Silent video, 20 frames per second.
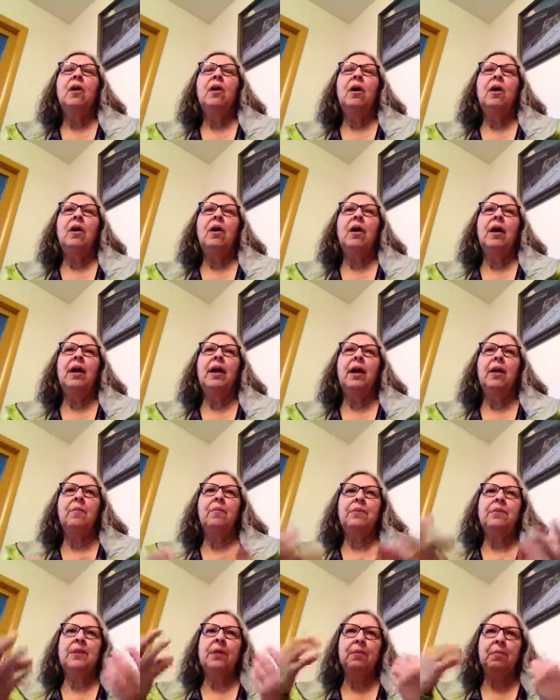and
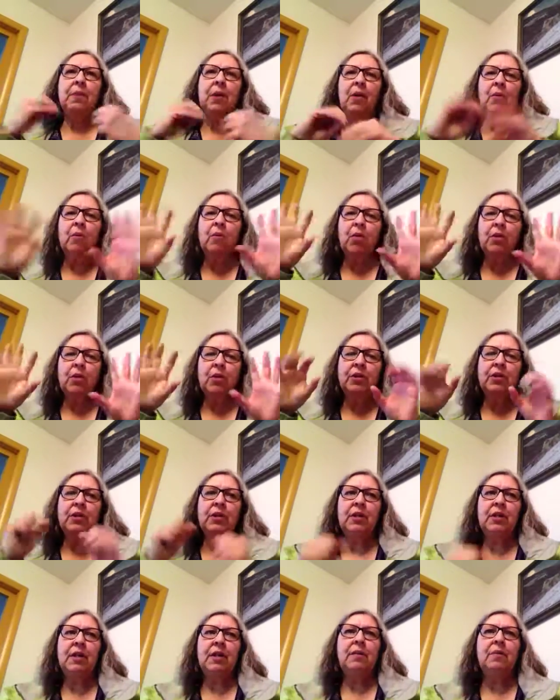I said mere
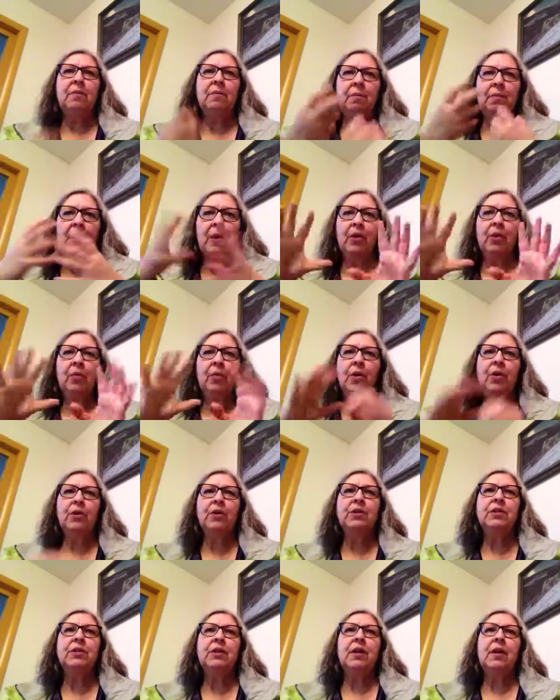words and mere
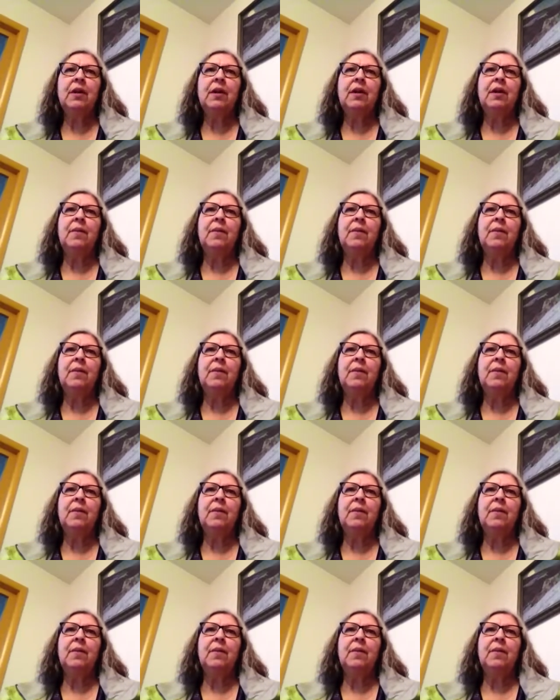words.